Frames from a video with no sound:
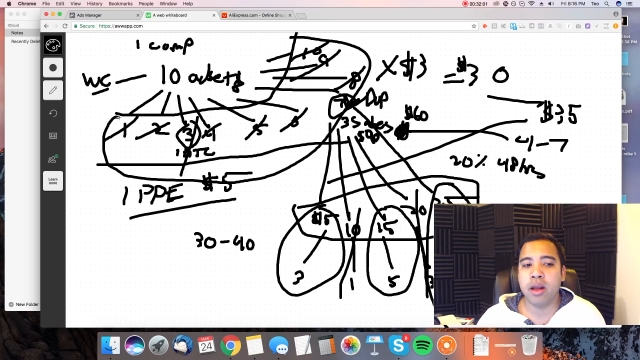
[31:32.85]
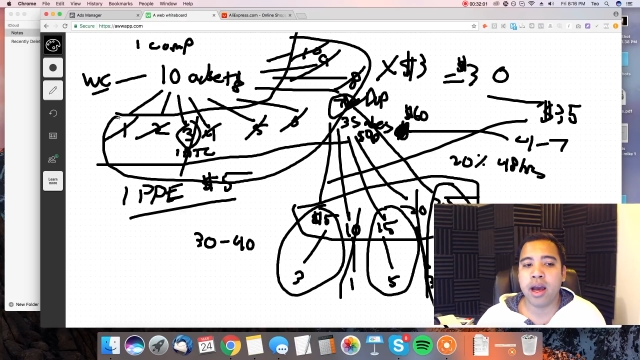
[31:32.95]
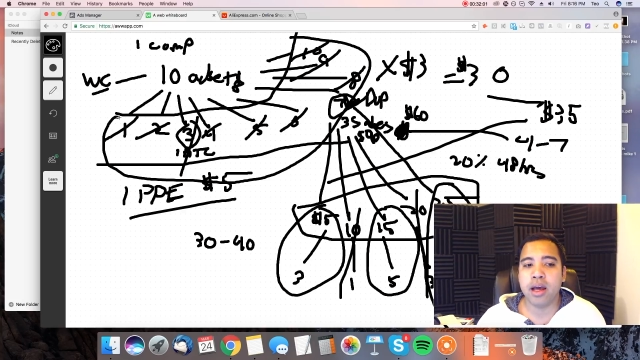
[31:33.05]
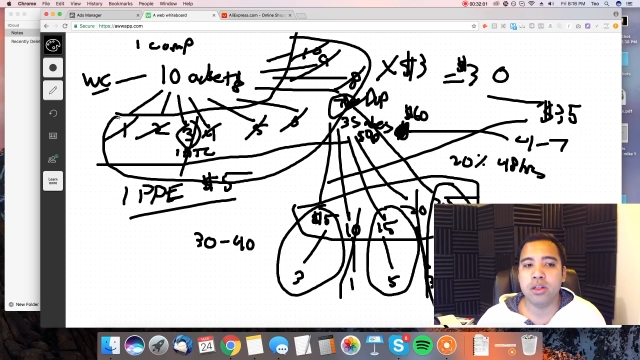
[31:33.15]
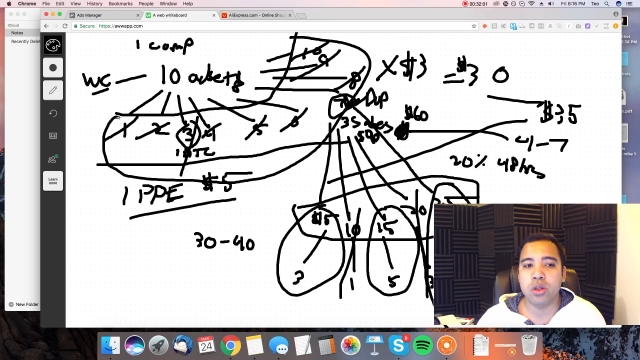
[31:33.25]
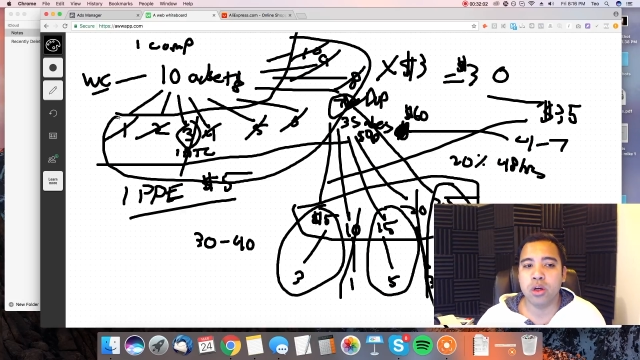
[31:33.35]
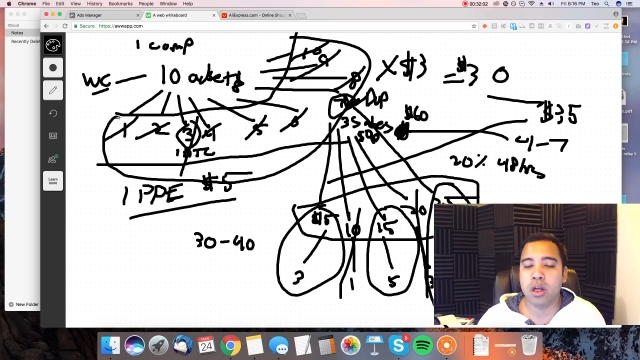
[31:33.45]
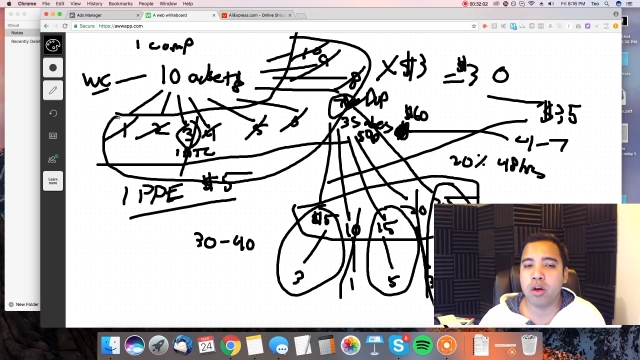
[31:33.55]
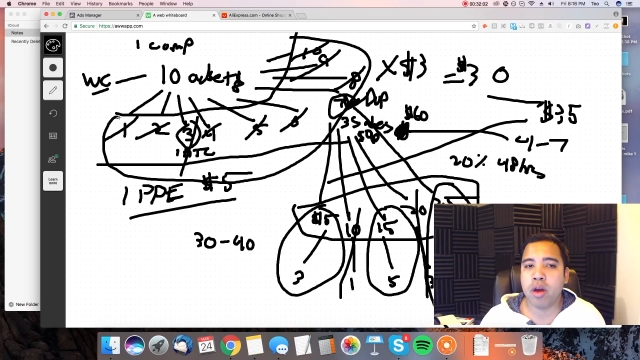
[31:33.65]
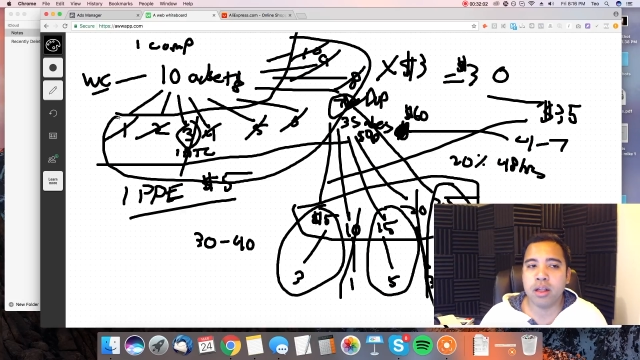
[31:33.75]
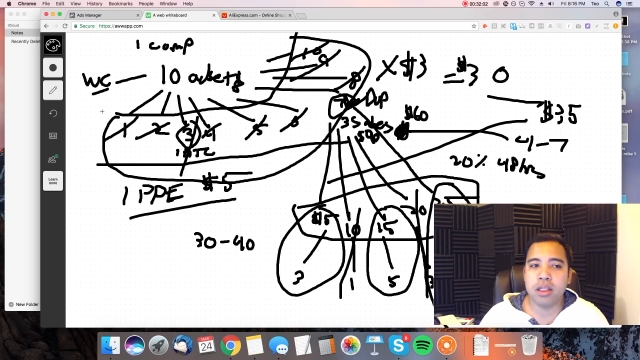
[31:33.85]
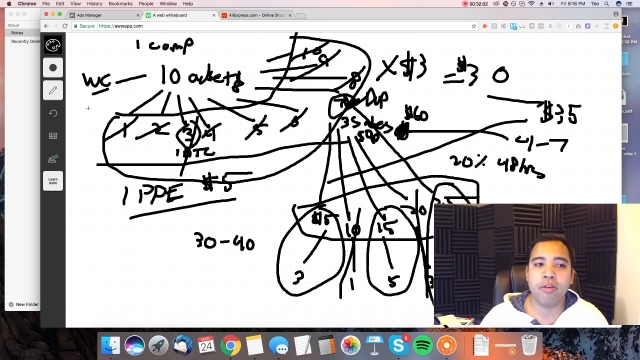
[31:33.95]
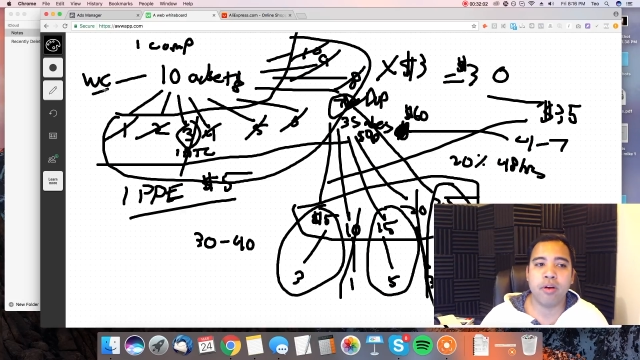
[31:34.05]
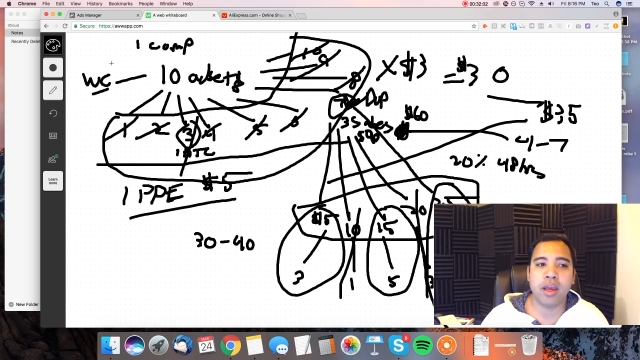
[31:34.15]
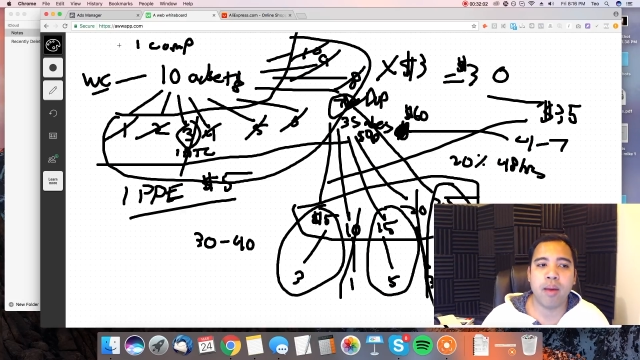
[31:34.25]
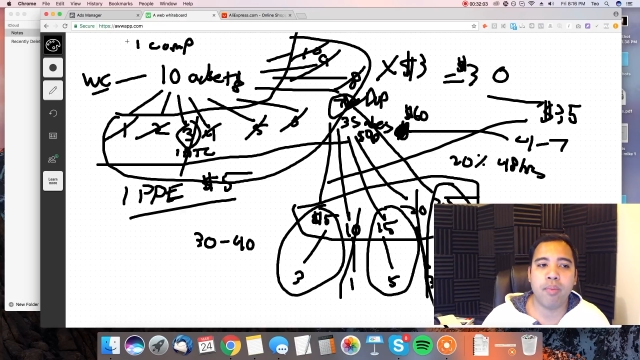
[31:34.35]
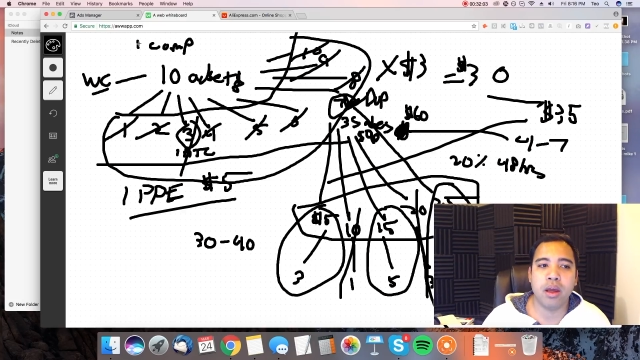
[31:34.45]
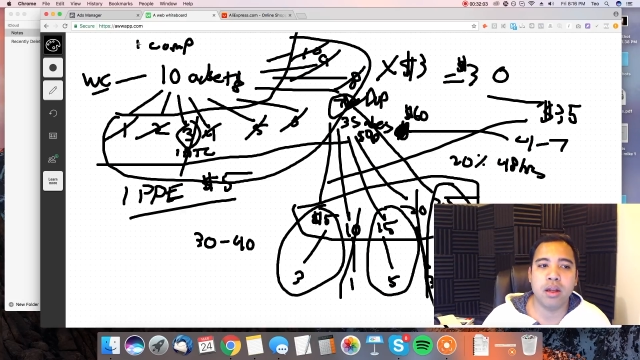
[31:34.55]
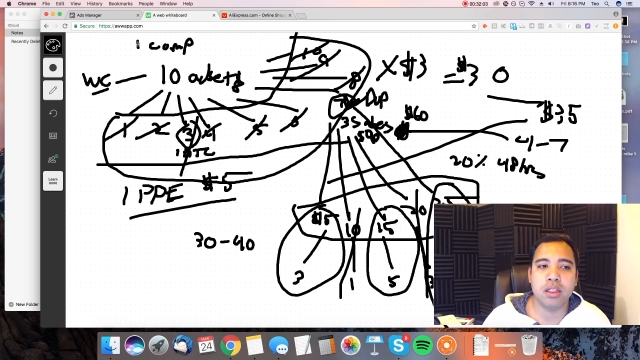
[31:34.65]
ad. So you're going to create a different campaign.